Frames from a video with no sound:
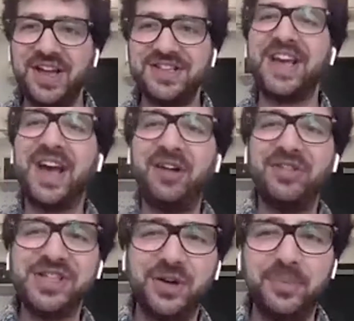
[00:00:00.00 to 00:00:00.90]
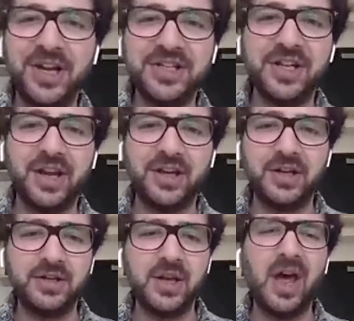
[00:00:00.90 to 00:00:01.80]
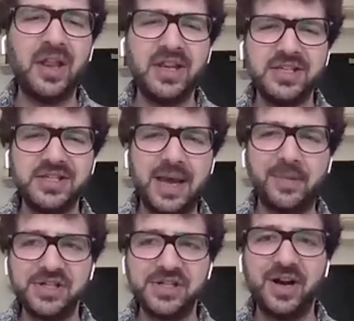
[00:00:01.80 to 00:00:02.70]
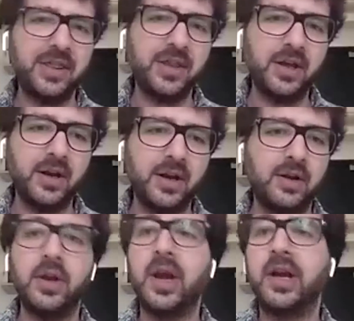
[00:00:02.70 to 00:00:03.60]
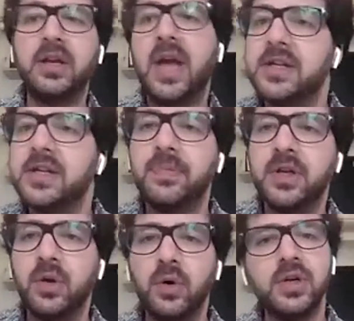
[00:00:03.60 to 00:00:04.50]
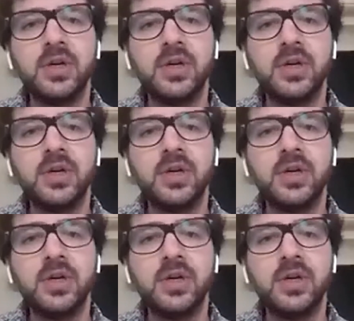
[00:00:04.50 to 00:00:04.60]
take that risk on me until I could at least demonstrate that I could get something to launch.